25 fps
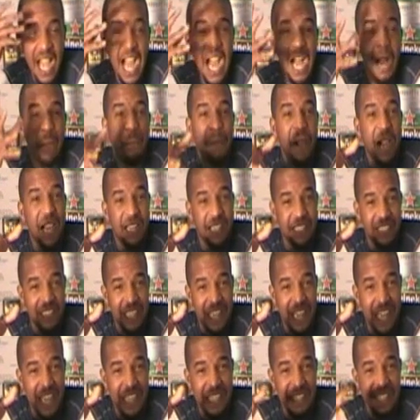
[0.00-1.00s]
I
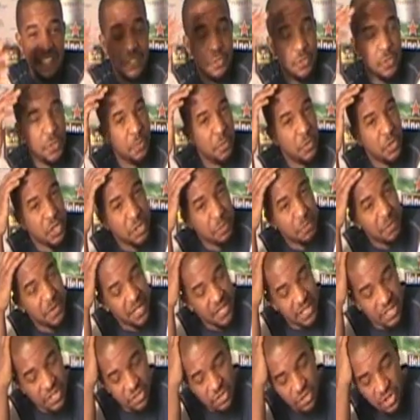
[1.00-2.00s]
apologize, this is supposed to
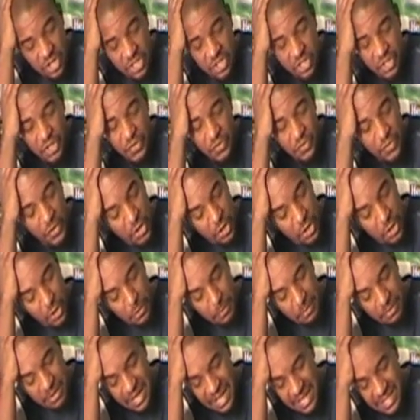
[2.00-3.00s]
be an instructional
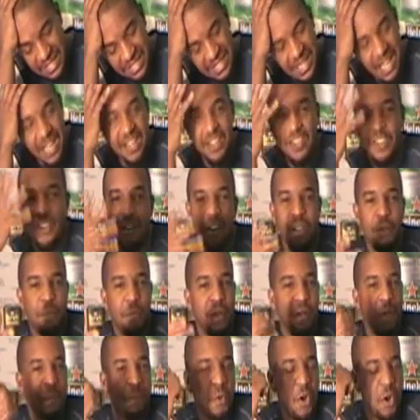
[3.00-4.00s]
video, but I just got caught
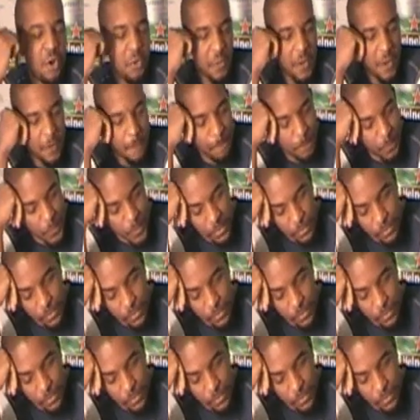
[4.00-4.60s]
up in the moment.